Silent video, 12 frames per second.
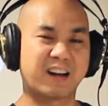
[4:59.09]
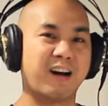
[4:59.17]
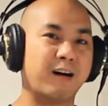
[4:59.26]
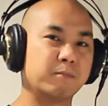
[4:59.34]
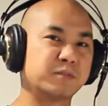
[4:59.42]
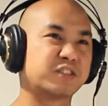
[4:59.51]

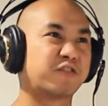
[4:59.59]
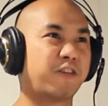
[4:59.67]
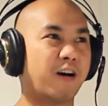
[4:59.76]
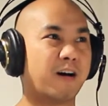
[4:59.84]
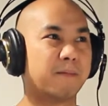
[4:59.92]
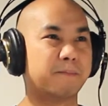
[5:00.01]
comes
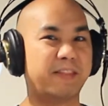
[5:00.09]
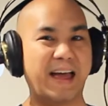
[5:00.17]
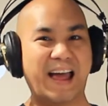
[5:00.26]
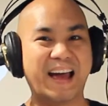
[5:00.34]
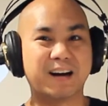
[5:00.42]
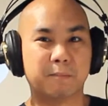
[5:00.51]
from the
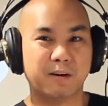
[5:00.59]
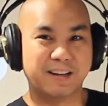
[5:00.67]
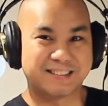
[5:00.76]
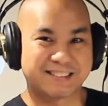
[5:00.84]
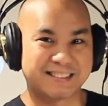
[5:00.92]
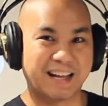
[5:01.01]
animal
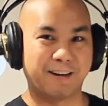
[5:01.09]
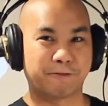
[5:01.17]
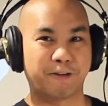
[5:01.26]
itself,